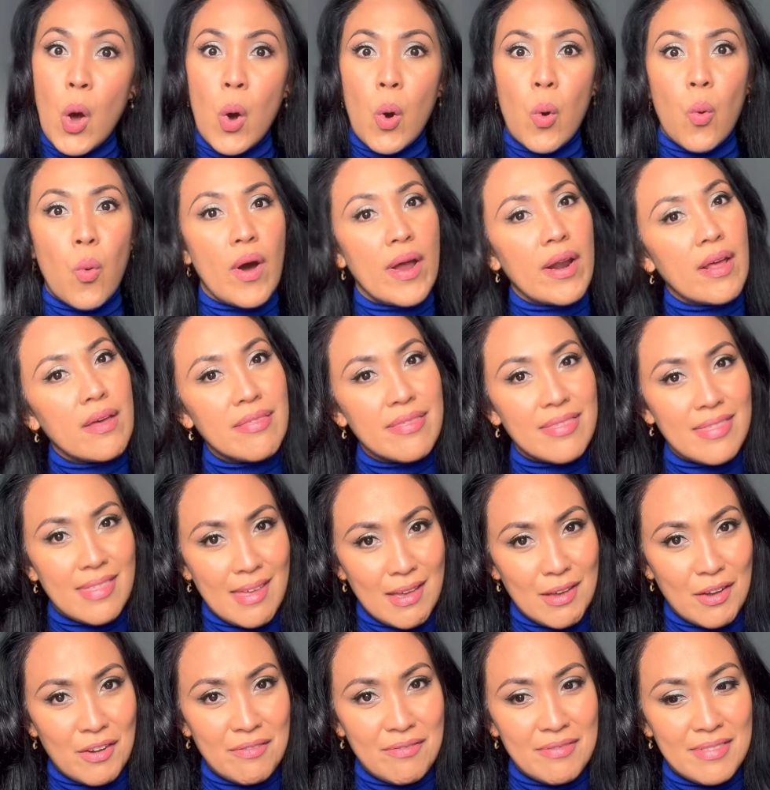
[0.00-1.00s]
what I
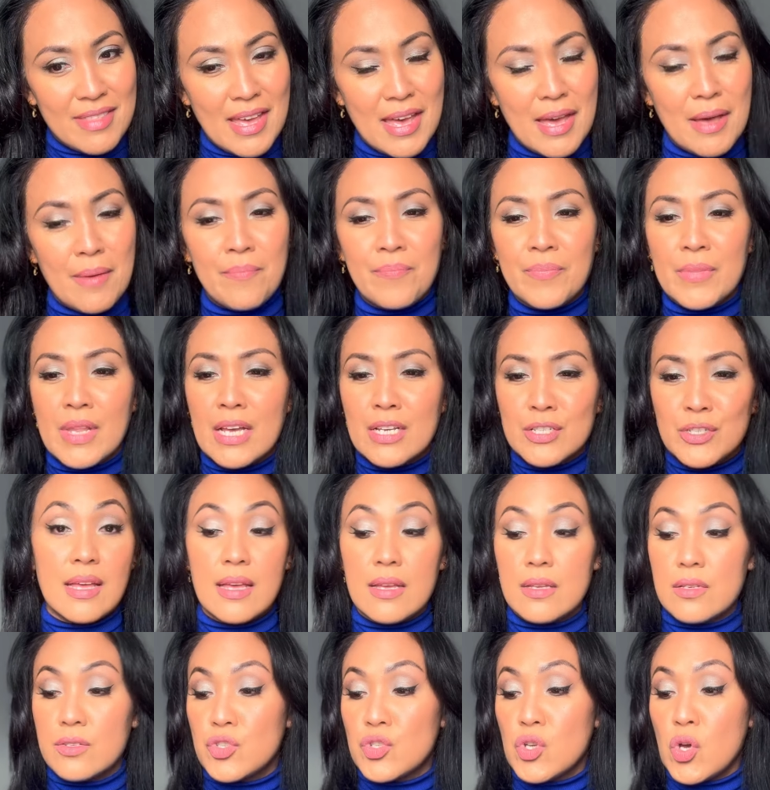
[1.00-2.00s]
think of them.
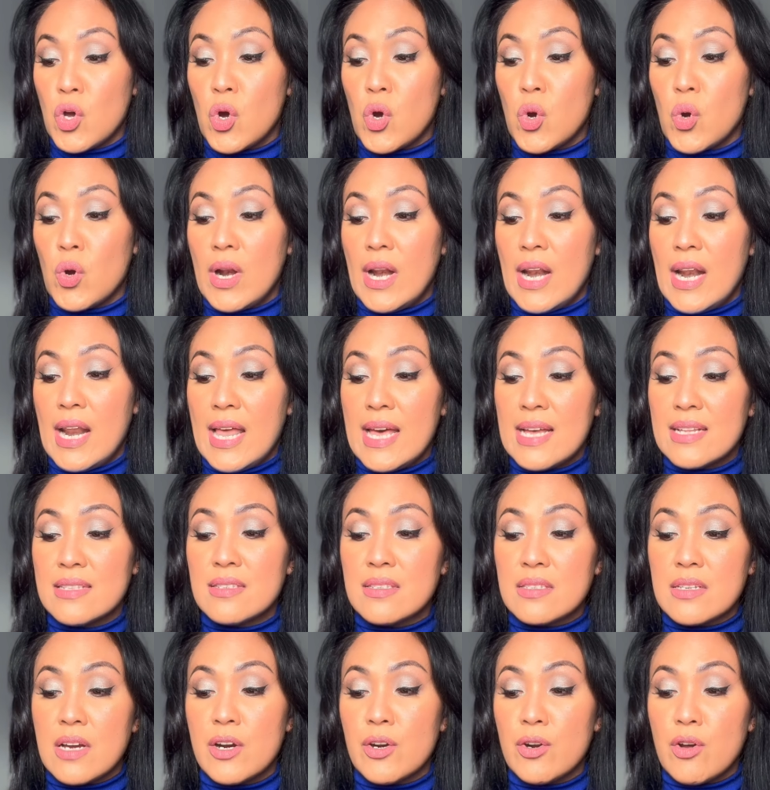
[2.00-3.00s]
So let's
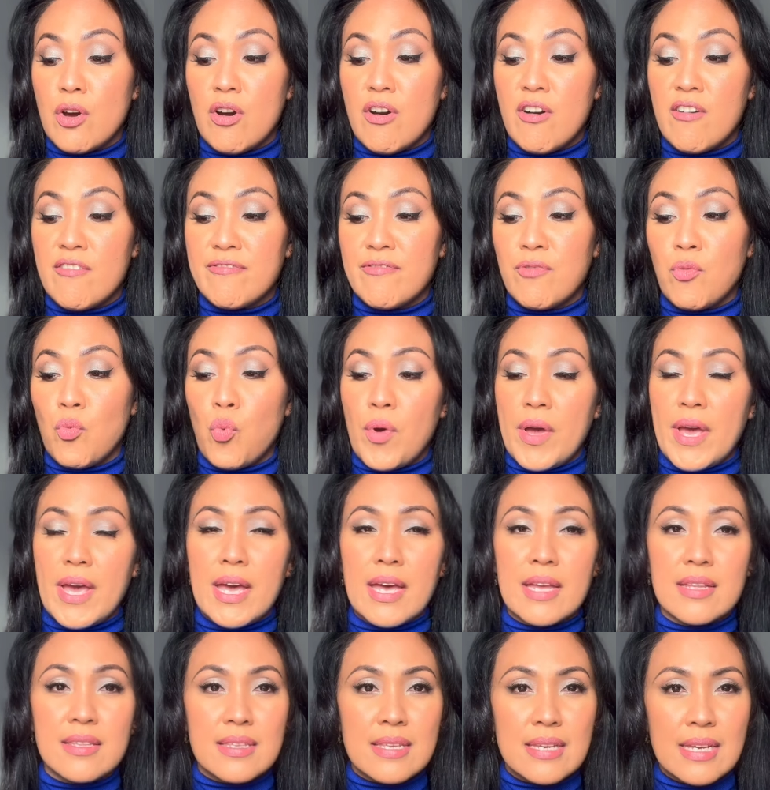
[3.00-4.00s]
start off
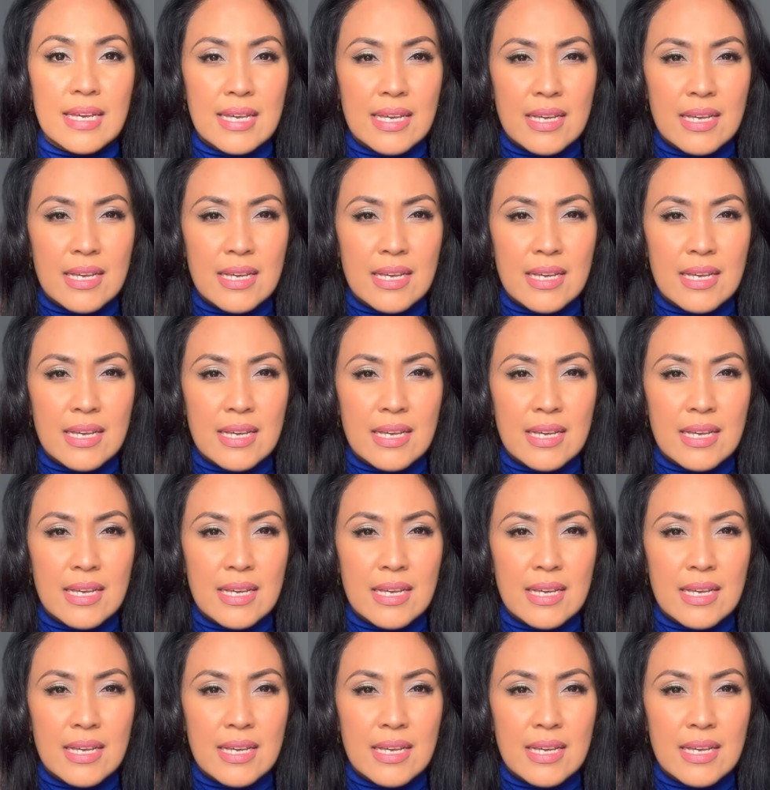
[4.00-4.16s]
with